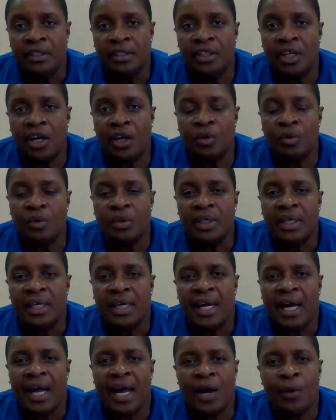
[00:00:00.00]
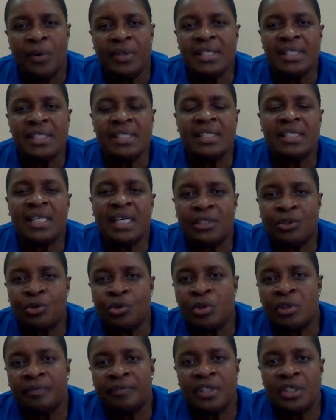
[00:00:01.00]
Now, I want to
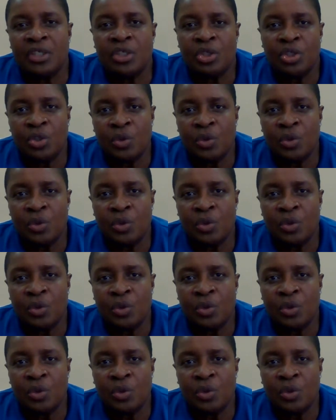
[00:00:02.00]
start off this